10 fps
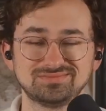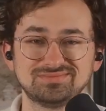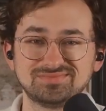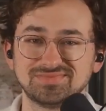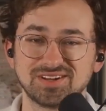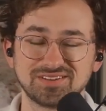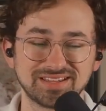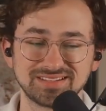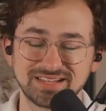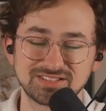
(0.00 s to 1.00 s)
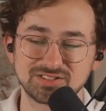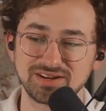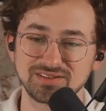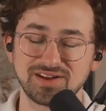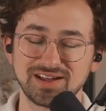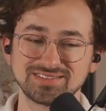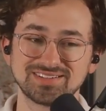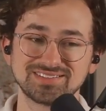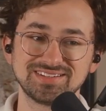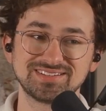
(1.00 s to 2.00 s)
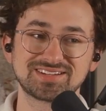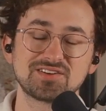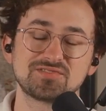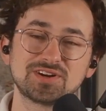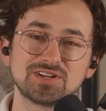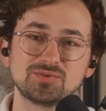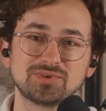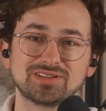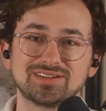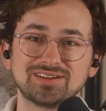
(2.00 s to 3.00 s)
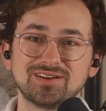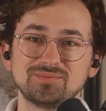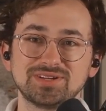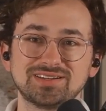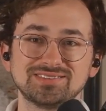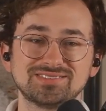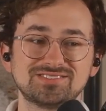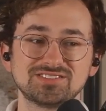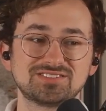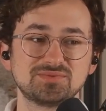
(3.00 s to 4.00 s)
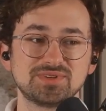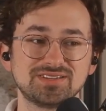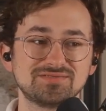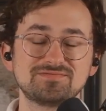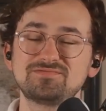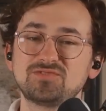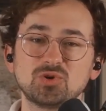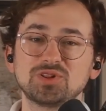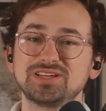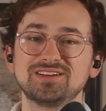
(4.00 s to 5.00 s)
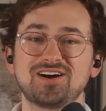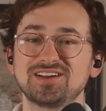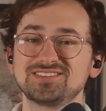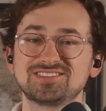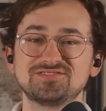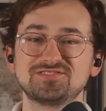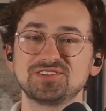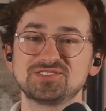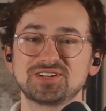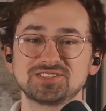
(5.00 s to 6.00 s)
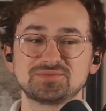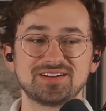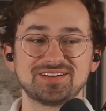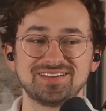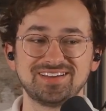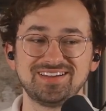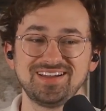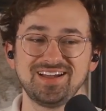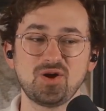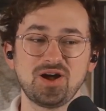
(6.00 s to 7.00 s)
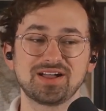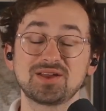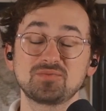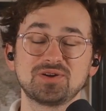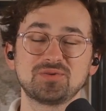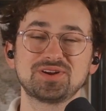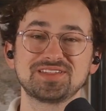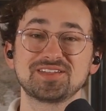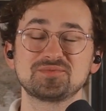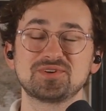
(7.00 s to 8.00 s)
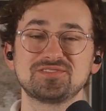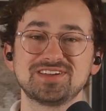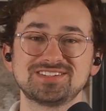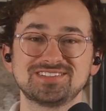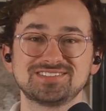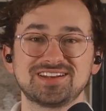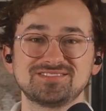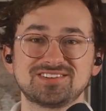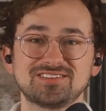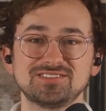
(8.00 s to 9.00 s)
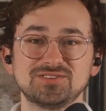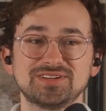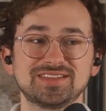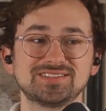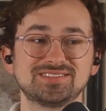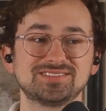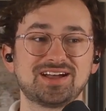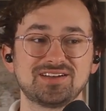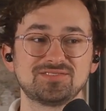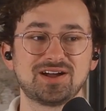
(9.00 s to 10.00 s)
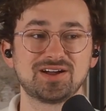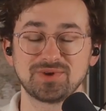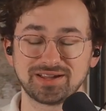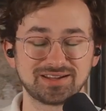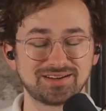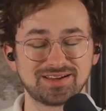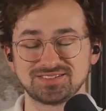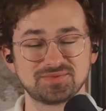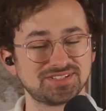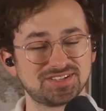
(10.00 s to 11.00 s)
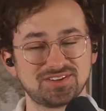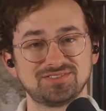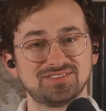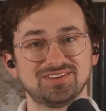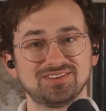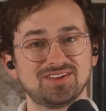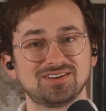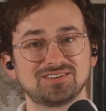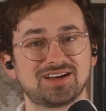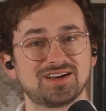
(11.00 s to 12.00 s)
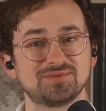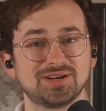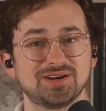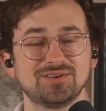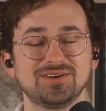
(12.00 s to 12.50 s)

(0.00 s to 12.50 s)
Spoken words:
No, that's great advice. And it's kind of funny you bring that up, because just to be fully honest and fully transparent, again, one of the other motivations that I've started doing this is I recognized in myself a long time ago